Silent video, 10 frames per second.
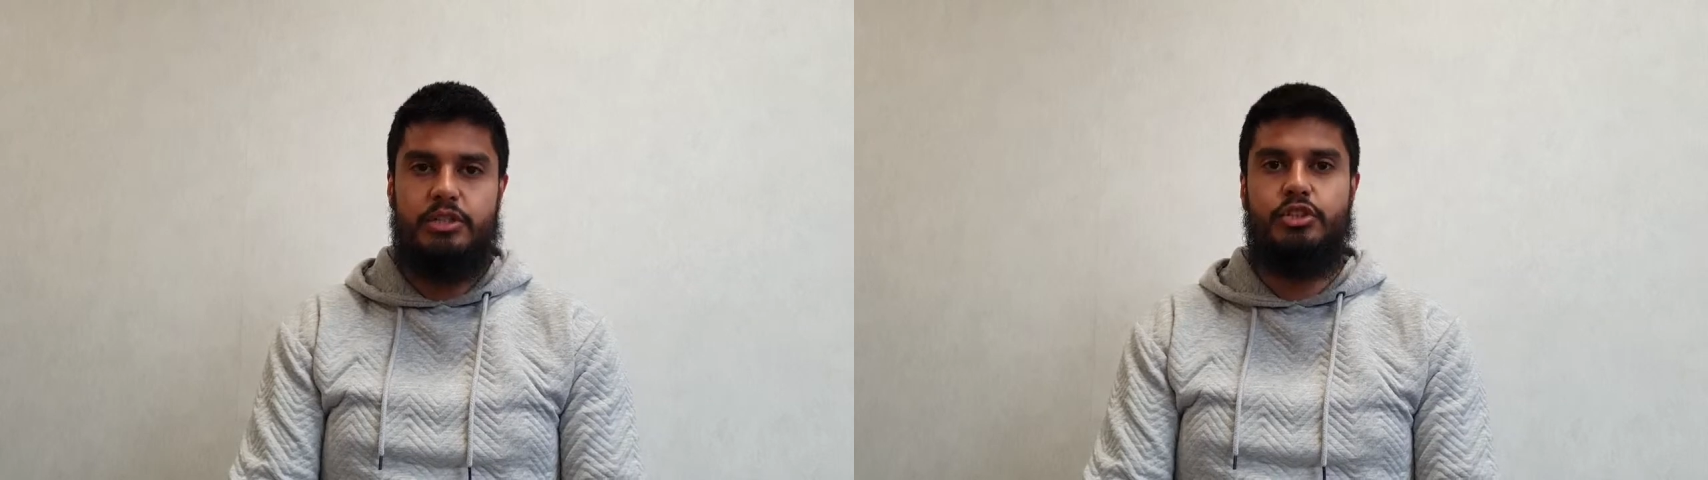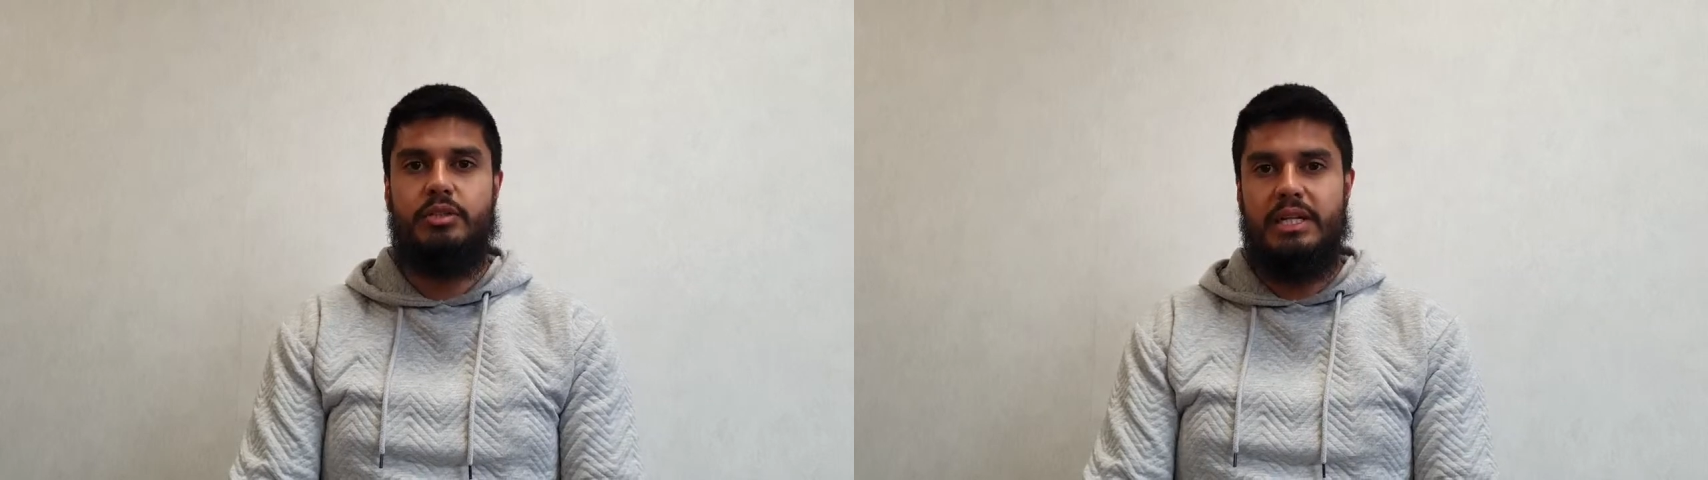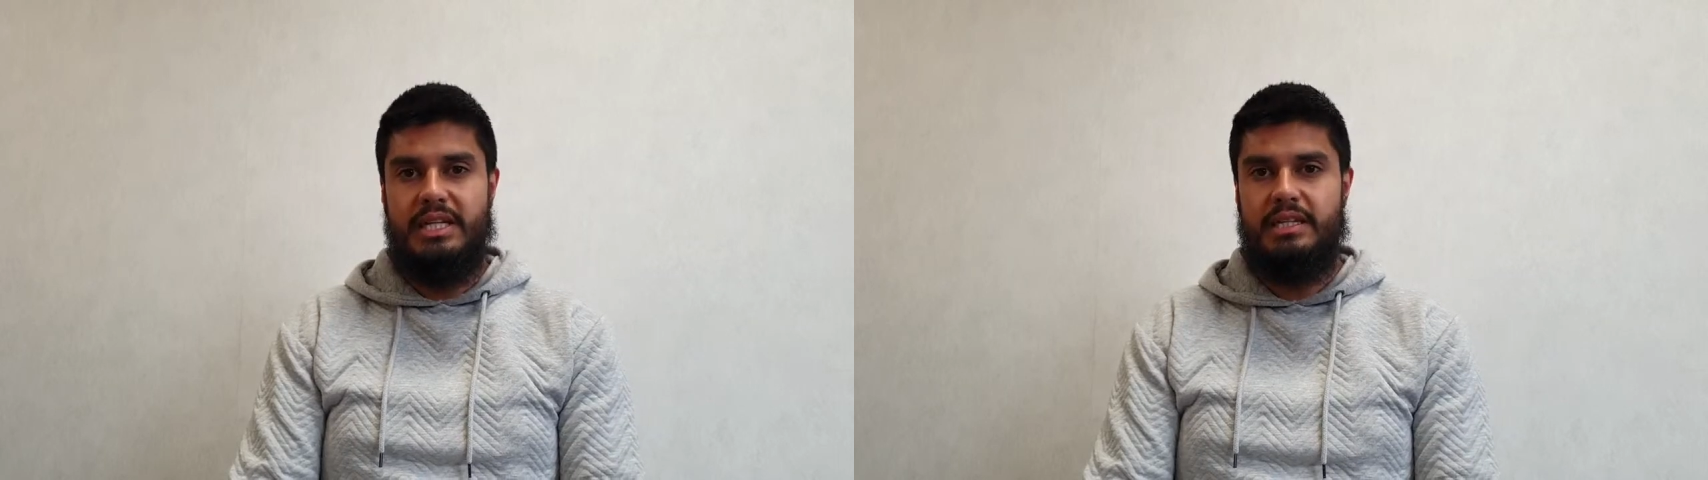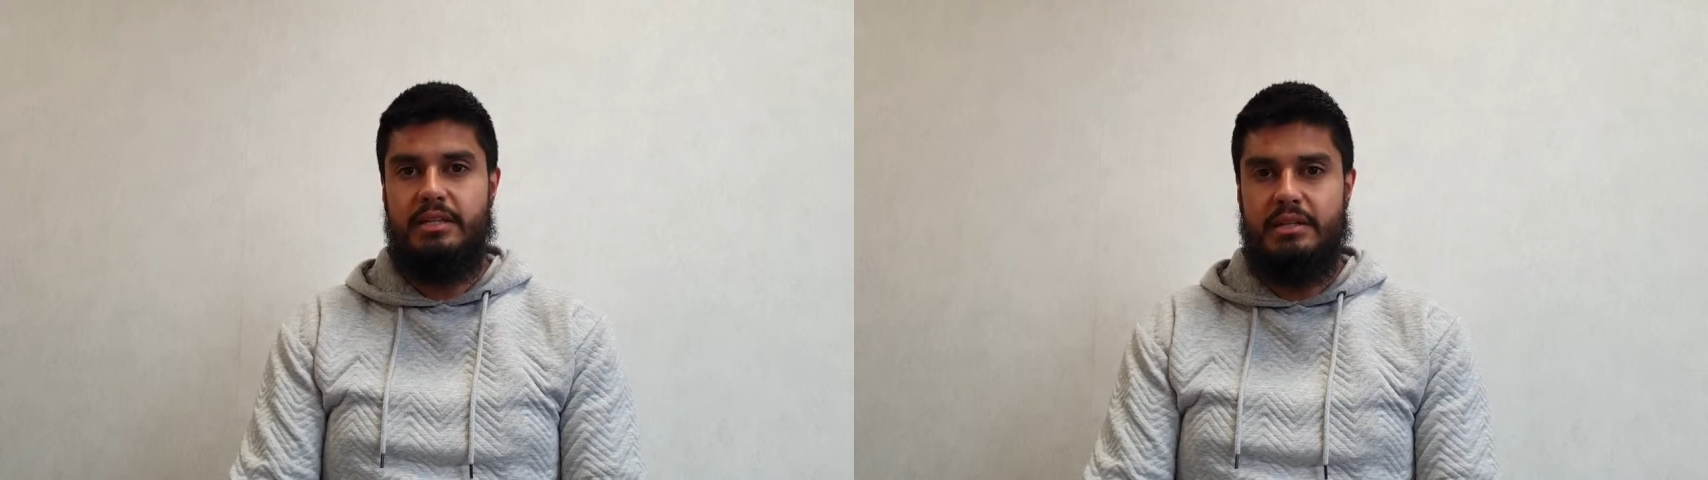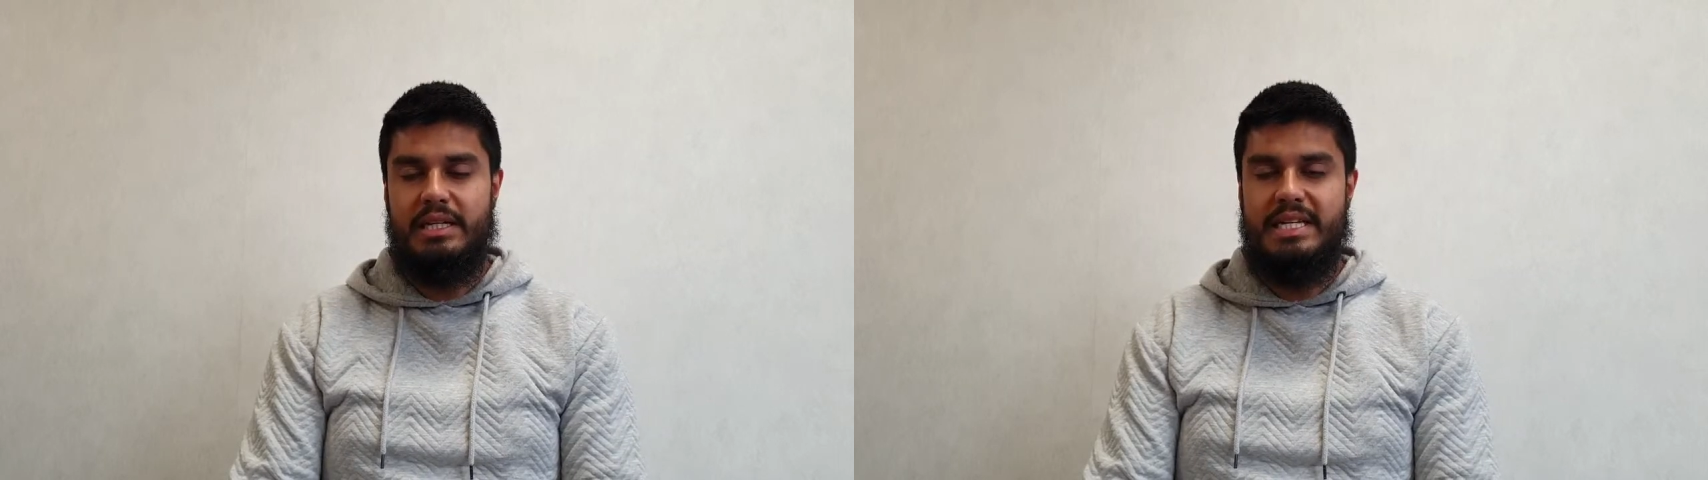should
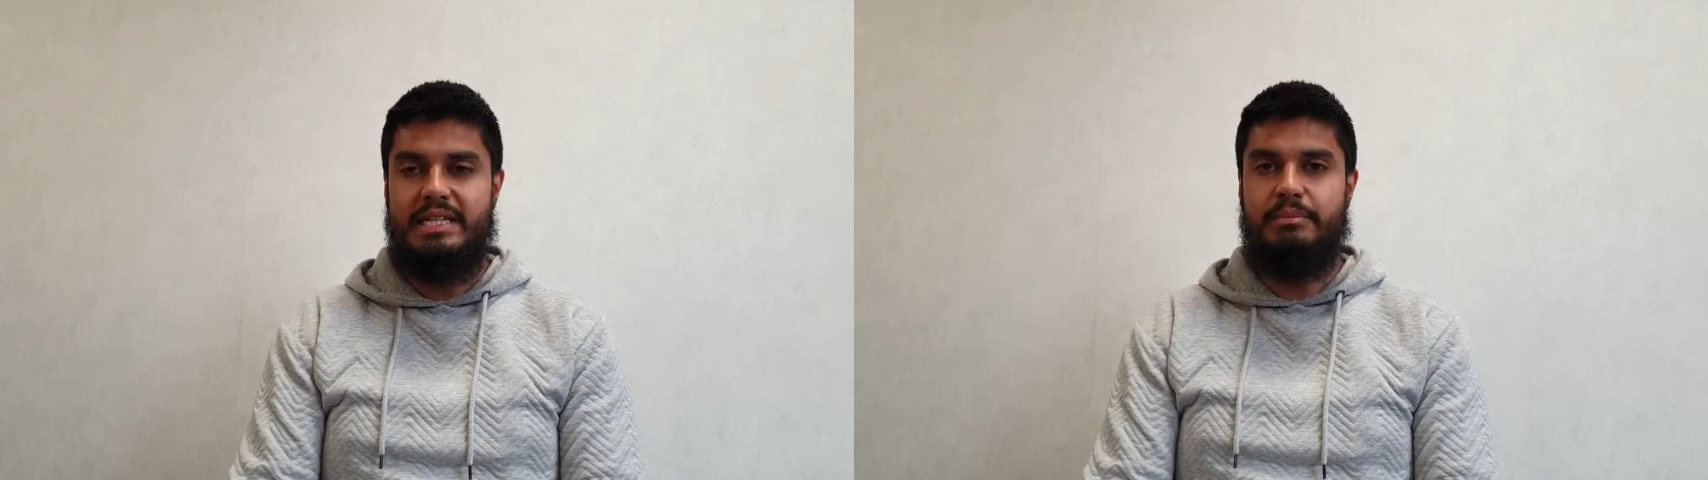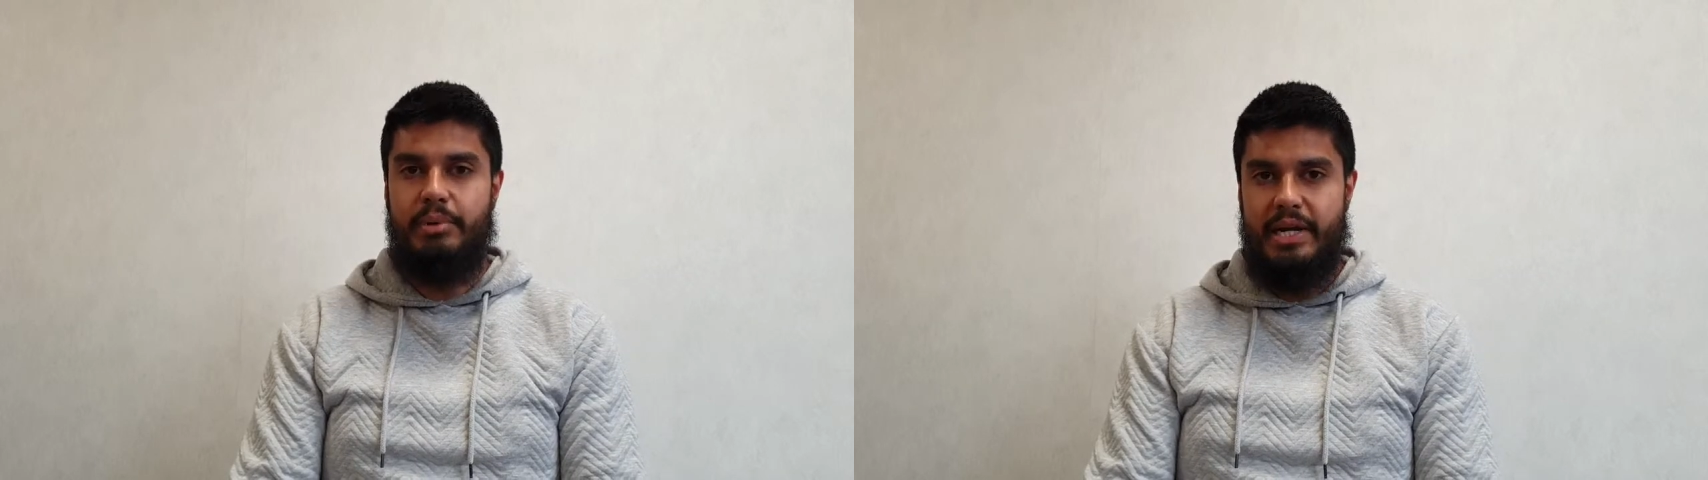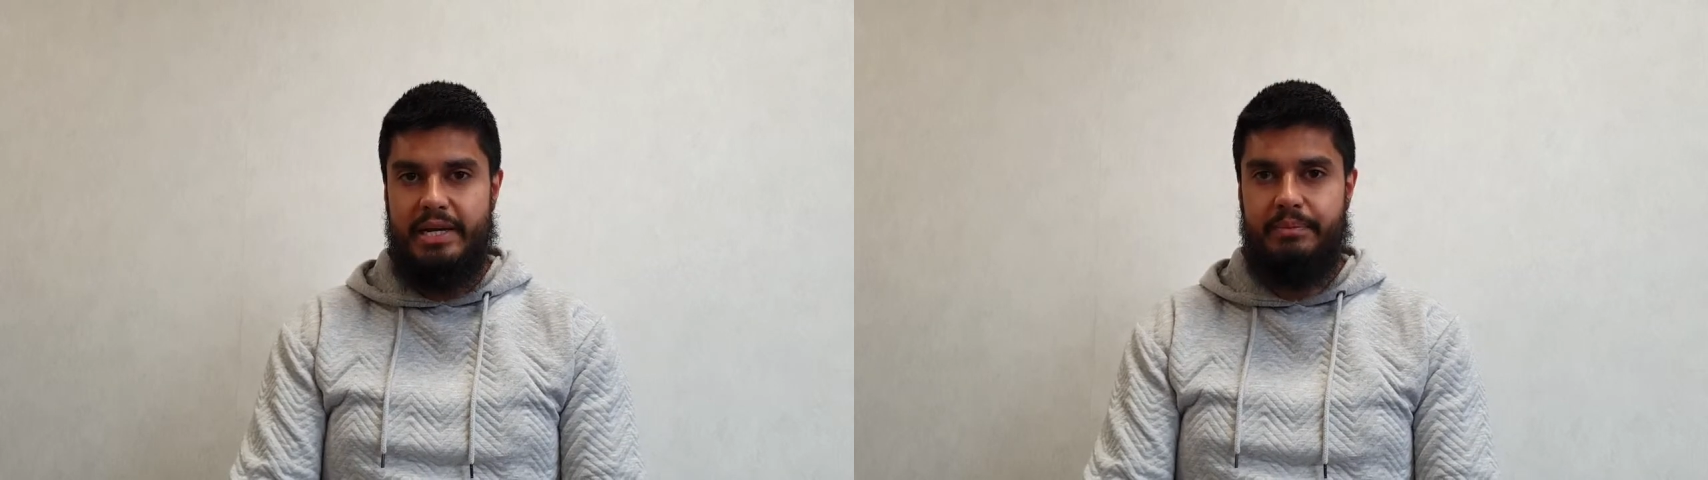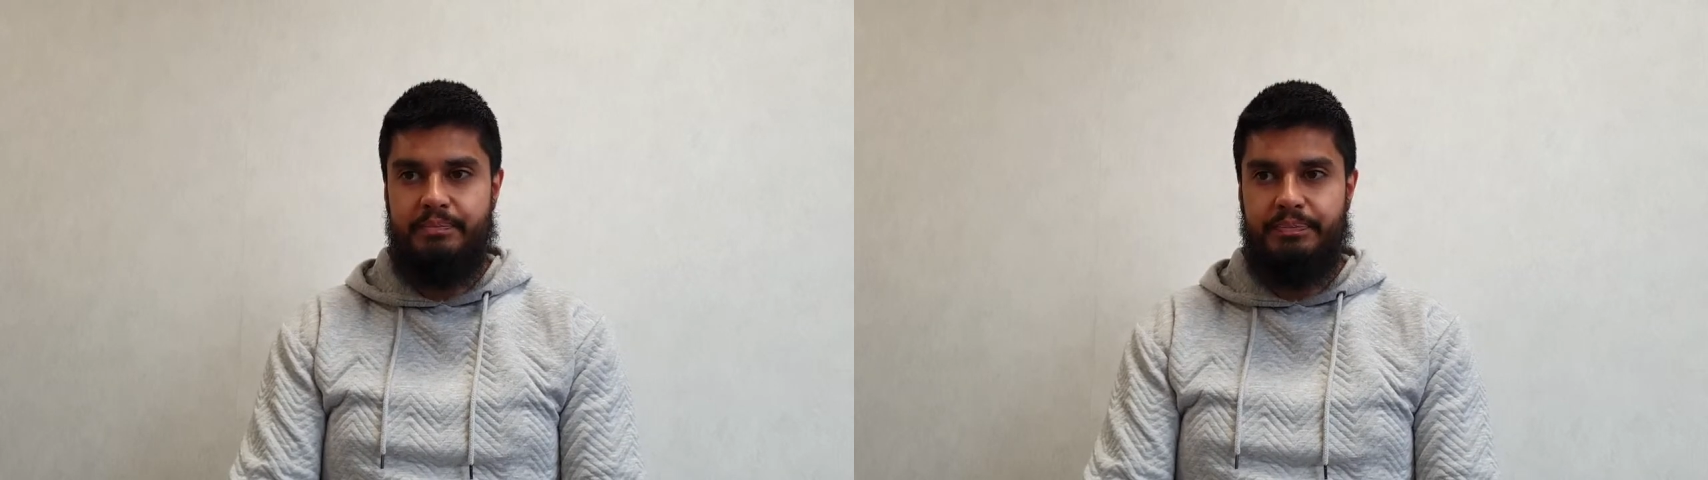lead the prayer.